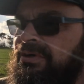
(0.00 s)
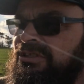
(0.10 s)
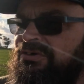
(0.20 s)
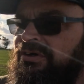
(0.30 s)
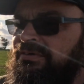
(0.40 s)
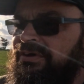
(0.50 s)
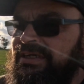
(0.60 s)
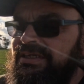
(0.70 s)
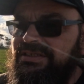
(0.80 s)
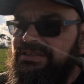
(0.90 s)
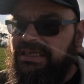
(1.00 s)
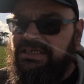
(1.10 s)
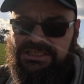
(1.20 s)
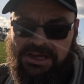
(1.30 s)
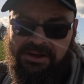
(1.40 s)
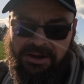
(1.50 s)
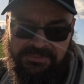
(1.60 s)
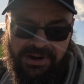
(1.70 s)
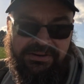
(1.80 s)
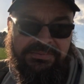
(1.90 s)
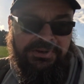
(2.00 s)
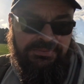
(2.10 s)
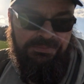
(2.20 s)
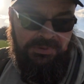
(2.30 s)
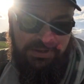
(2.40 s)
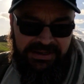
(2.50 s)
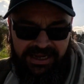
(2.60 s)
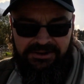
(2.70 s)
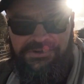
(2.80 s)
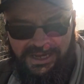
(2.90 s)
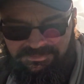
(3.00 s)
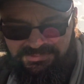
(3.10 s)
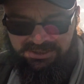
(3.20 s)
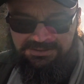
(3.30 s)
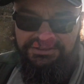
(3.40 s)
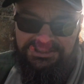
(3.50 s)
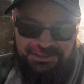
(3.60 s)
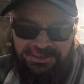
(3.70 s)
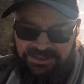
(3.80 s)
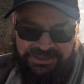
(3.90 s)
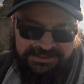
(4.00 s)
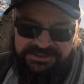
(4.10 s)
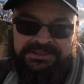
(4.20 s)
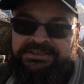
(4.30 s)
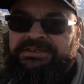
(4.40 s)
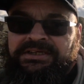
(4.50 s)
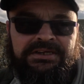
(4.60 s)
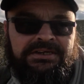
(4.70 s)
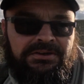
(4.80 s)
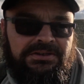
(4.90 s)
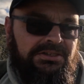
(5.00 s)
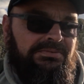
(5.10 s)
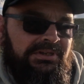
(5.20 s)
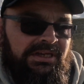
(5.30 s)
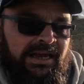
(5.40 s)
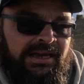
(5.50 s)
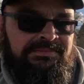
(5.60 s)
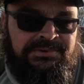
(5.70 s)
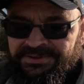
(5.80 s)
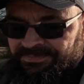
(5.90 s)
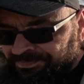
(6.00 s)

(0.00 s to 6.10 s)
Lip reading: got to drive like an idiot to get somewhere, haven't we? When we're being held up, you know, you just got to do what you can. But